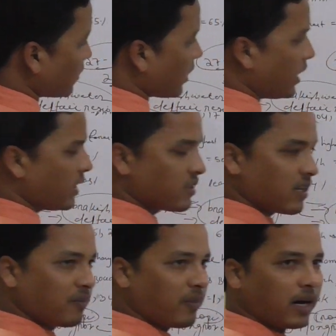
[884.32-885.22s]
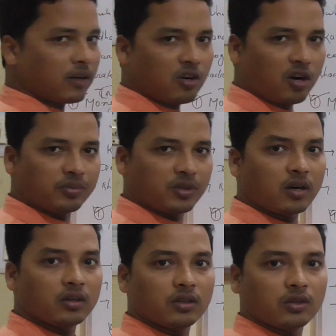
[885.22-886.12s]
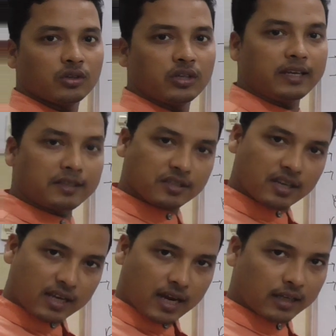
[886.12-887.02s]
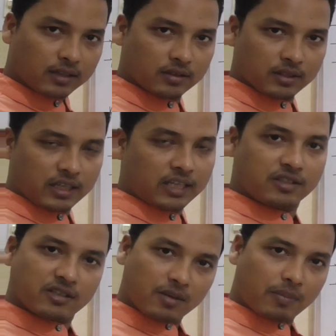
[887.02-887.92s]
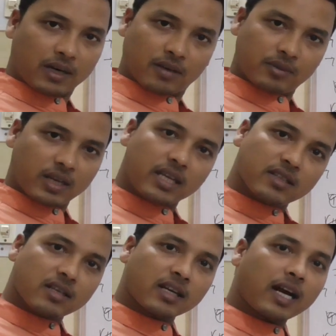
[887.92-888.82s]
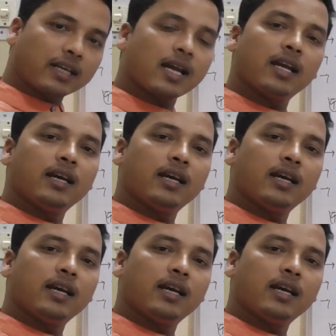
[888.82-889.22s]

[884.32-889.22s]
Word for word: the eastern part of the eastern Ghat, eastern part of the eastern Ghat,